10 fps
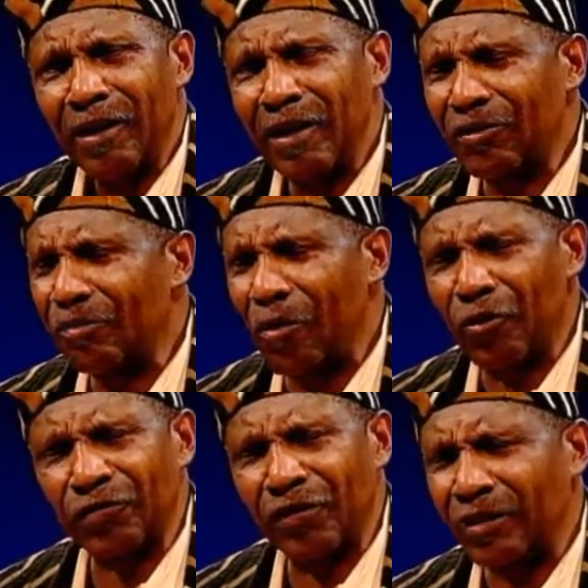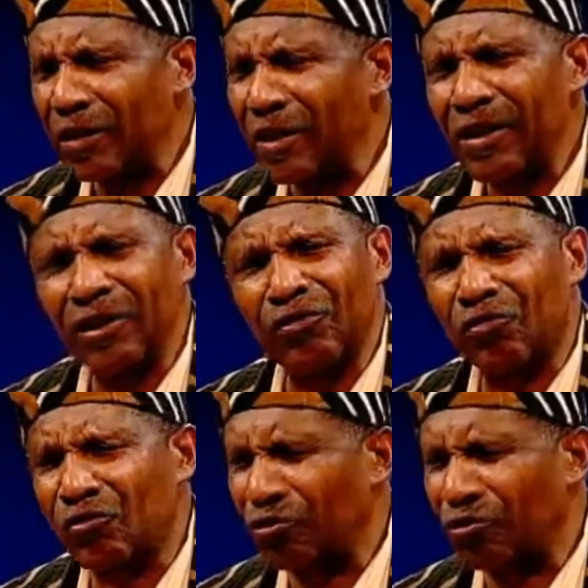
his mercy, his